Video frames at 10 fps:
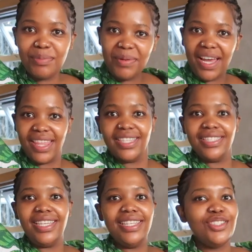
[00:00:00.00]
what behind the
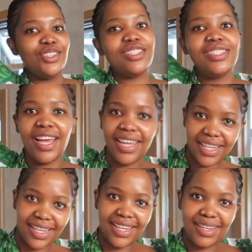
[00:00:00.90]
scenes looks
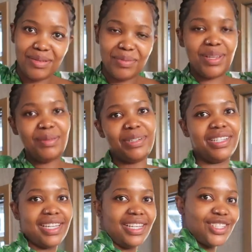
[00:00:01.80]
like. Pretty
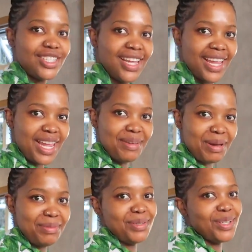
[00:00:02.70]
rockish. In
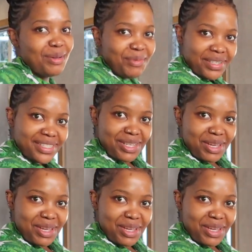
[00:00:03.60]
my pajamas.